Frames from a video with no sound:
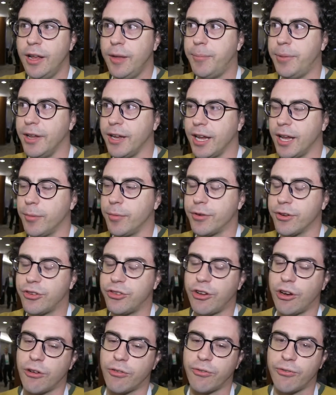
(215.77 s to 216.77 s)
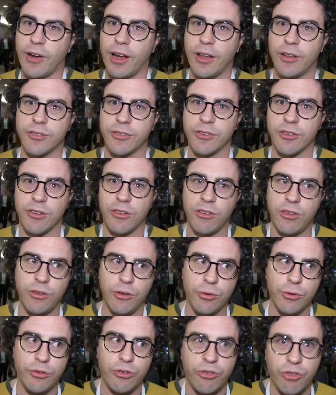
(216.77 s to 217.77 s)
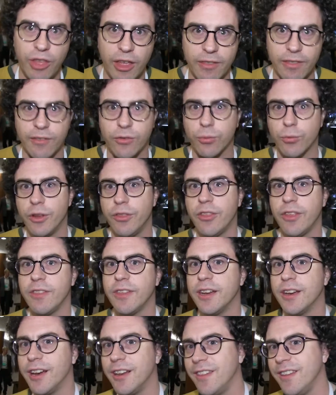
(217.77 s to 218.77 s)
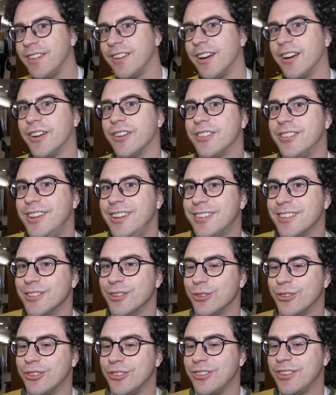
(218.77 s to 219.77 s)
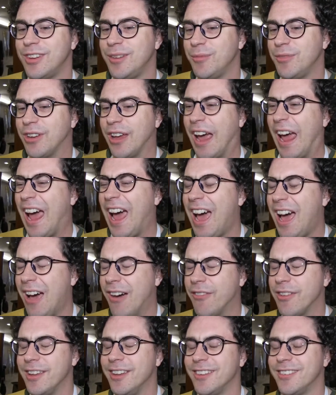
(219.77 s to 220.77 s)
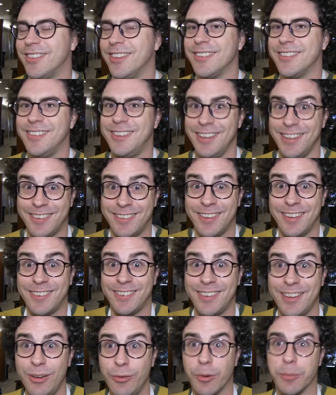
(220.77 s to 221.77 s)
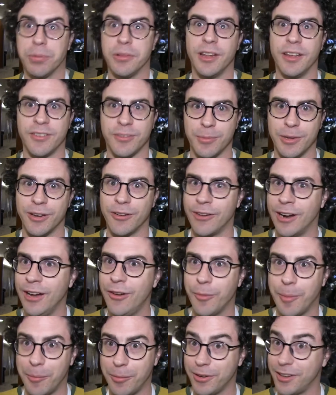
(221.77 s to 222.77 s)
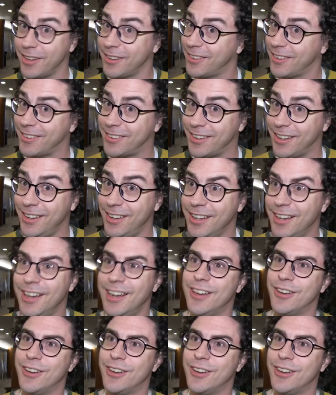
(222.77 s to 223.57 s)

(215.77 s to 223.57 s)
Being able to share files is a huge thing. That's one thing that none of these I R C solutions seem to have is this D C C replacement, right? Remember D C C?